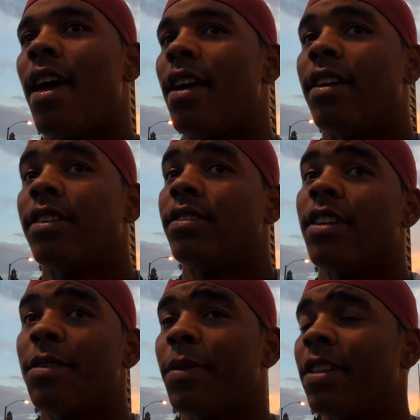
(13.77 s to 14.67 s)
And it's
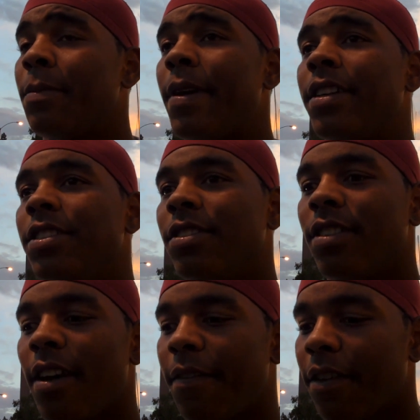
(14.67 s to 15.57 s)
nothing but the best, you
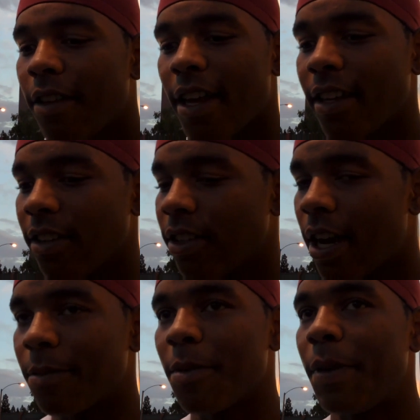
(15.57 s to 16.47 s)
know. I feel like
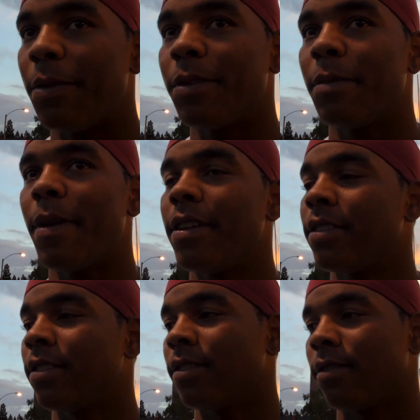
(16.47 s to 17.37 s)
I'm competing with the
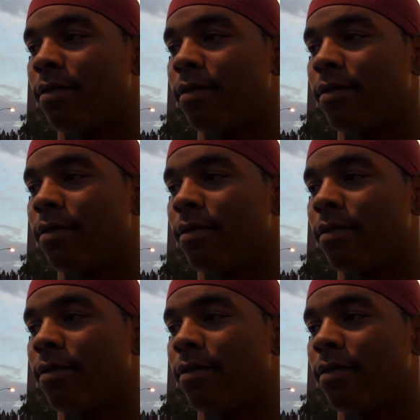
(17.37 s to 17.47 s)
best.